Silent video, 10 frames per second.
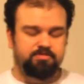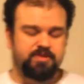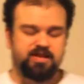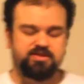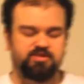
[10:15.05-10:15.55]

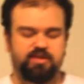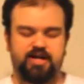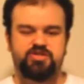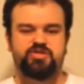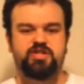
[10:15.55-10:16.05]

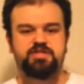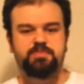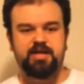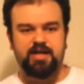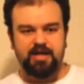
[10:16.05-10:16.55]
that's just
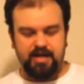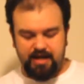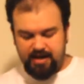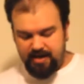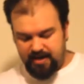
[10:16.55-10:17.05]
me.
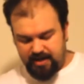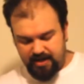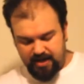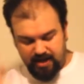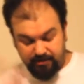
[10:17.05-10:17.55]

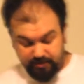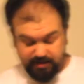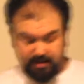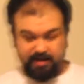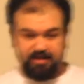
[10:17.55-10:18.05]
I really
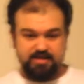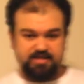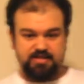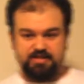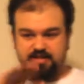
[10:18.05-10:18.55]
like
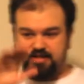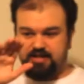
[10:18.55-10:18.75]
this.